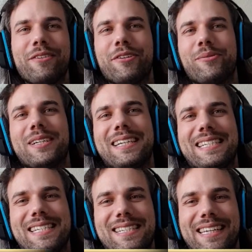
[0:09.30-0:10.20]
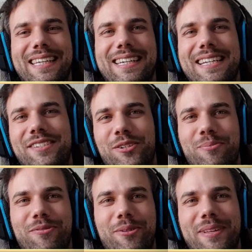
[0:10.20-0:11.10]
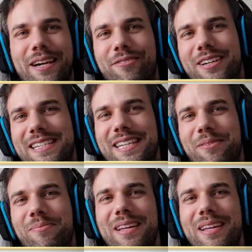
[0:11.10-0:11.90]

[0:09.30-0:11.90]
everyone, this is Rika and Tom from the Elvenar team.